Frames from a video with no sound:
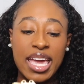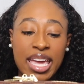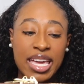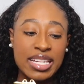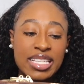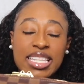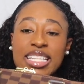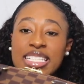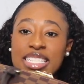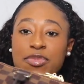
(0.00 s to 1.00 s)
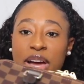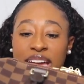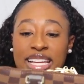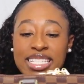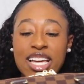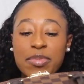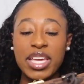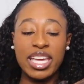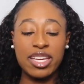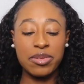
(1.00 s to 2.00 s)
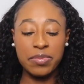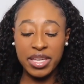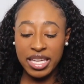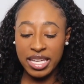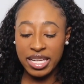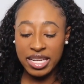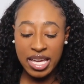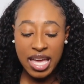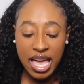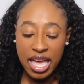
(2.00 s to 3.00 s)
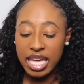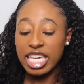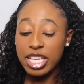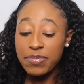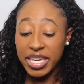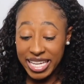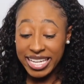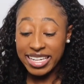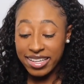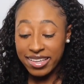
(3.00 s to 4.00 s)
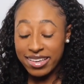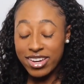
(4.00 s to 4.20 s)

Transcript: And this is my Damier Ebene E-Bean